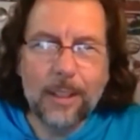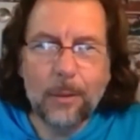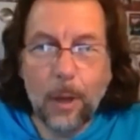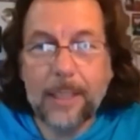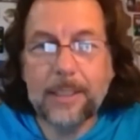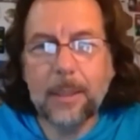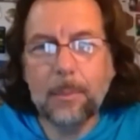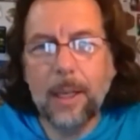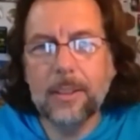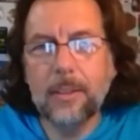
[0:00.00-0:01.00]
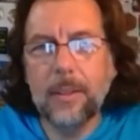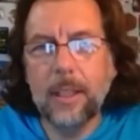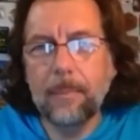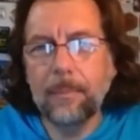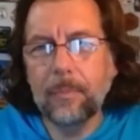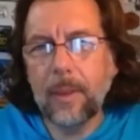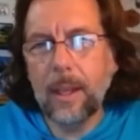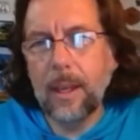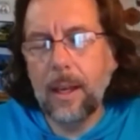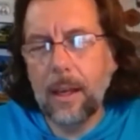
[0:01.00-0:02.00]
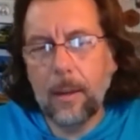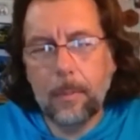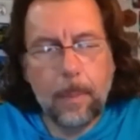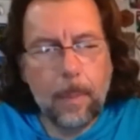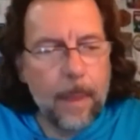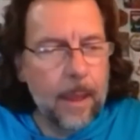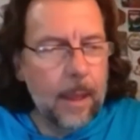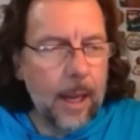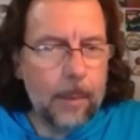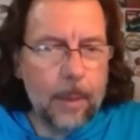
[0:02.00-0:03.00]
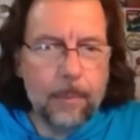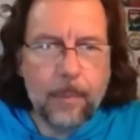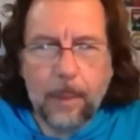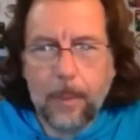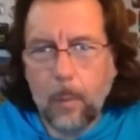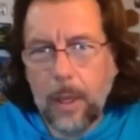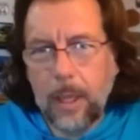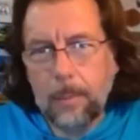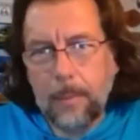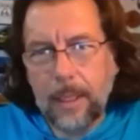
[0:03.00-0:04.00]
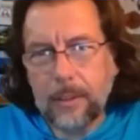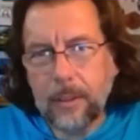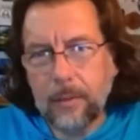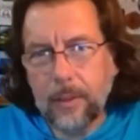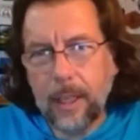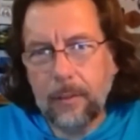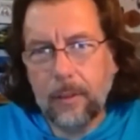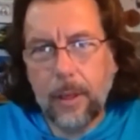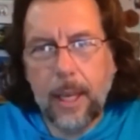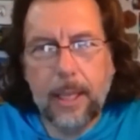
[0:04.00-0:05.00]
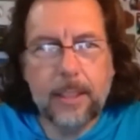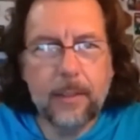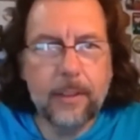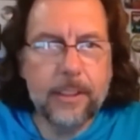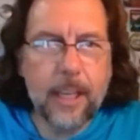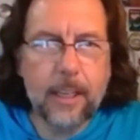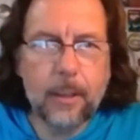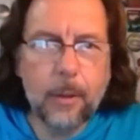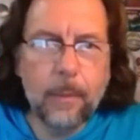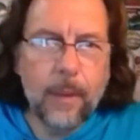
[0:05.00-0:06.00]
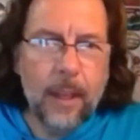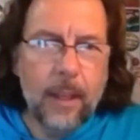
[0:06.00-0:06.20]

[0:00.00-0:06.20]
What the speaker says: The writing part of it, I'm a weird mix of kind of creative and technical.